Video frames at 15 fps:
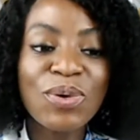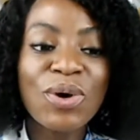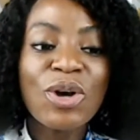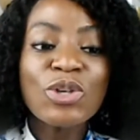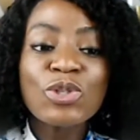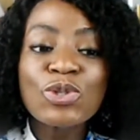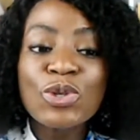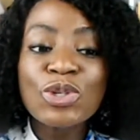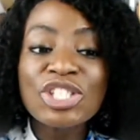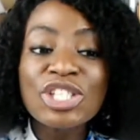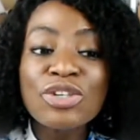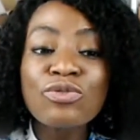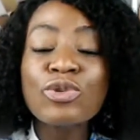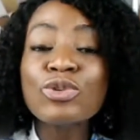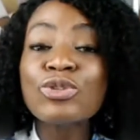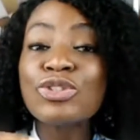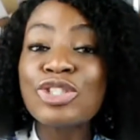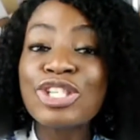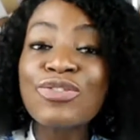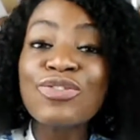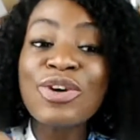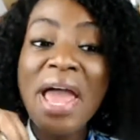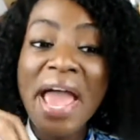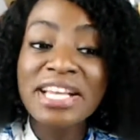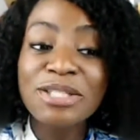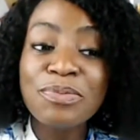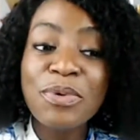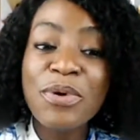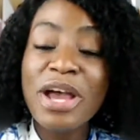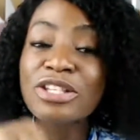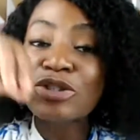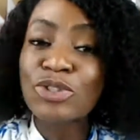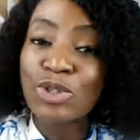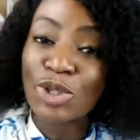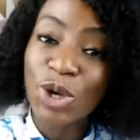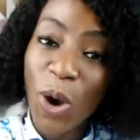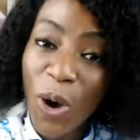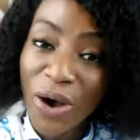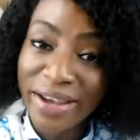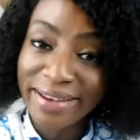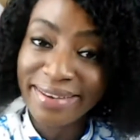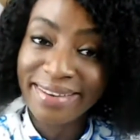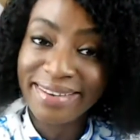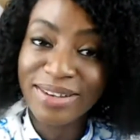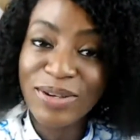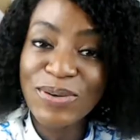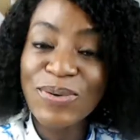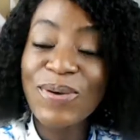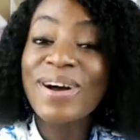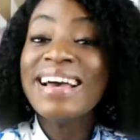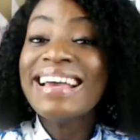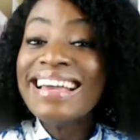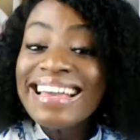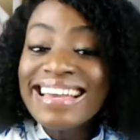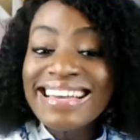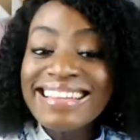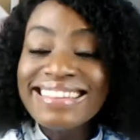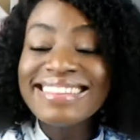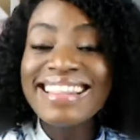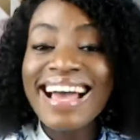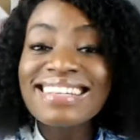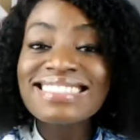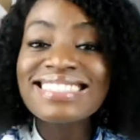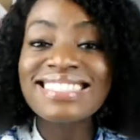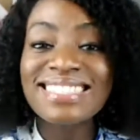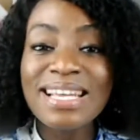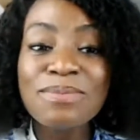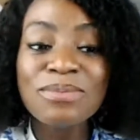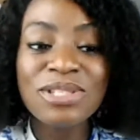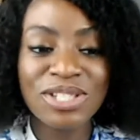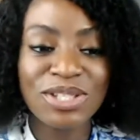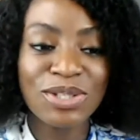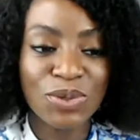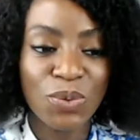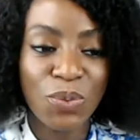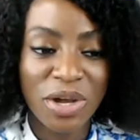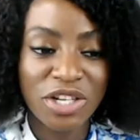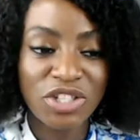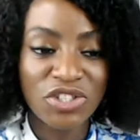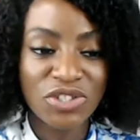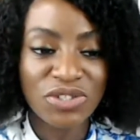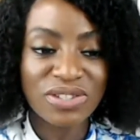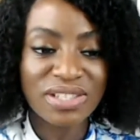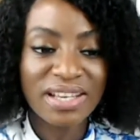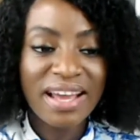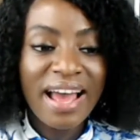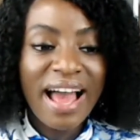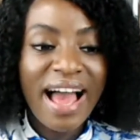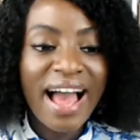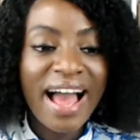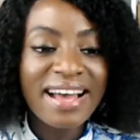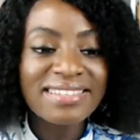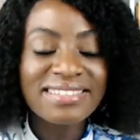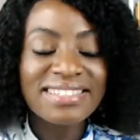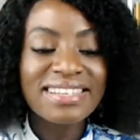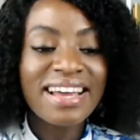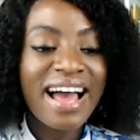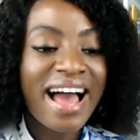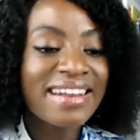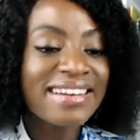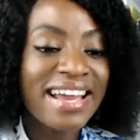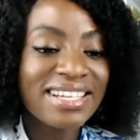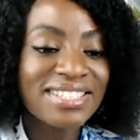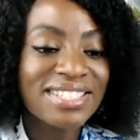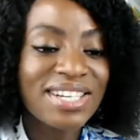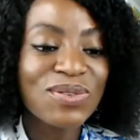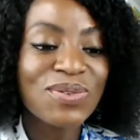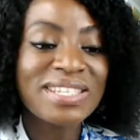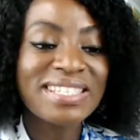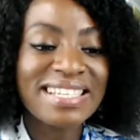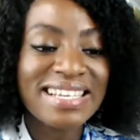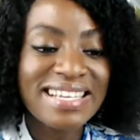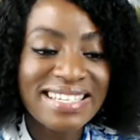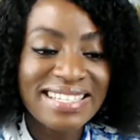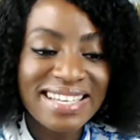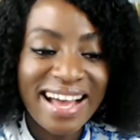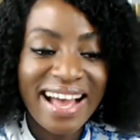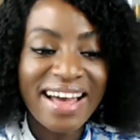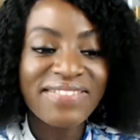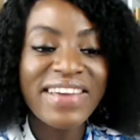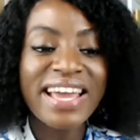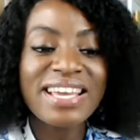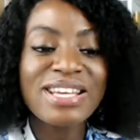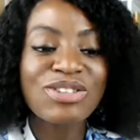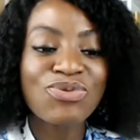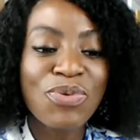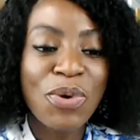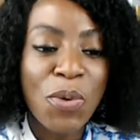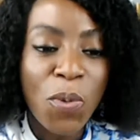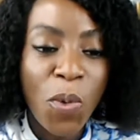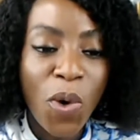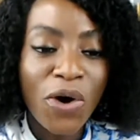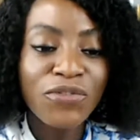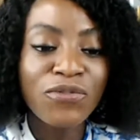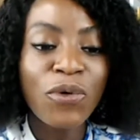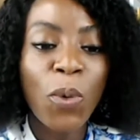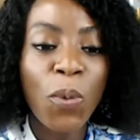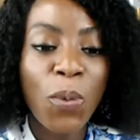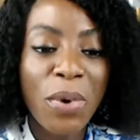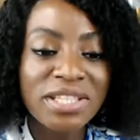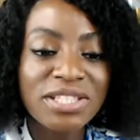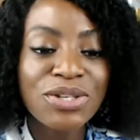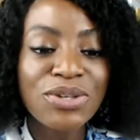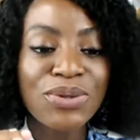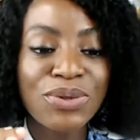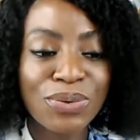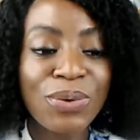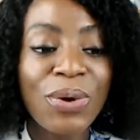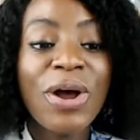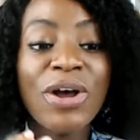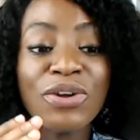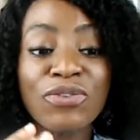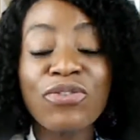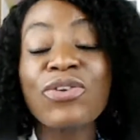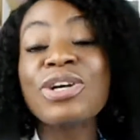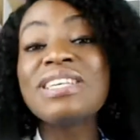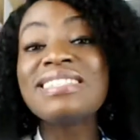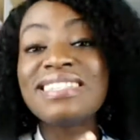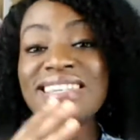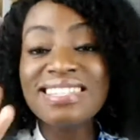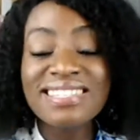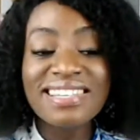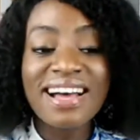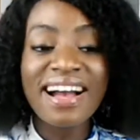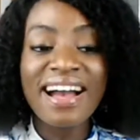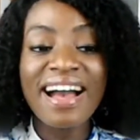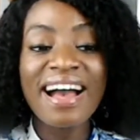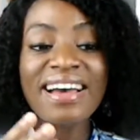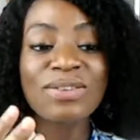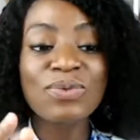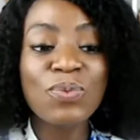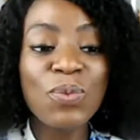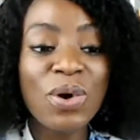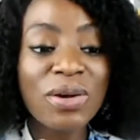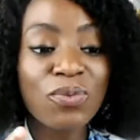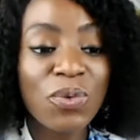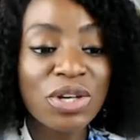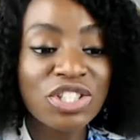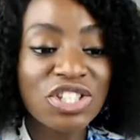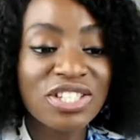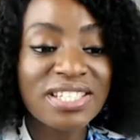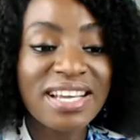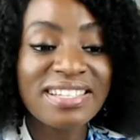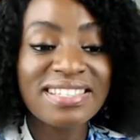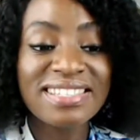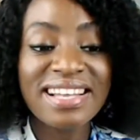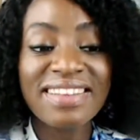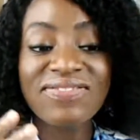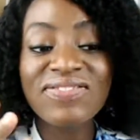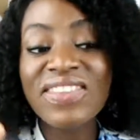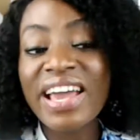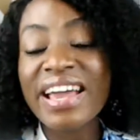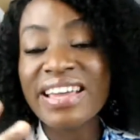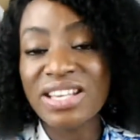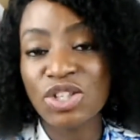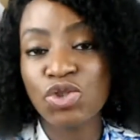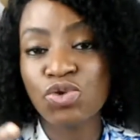So she even experienced joy, in that same situation. And her next child was Issachar. There is reward for waiting through for is Issachar, and what she said is that there is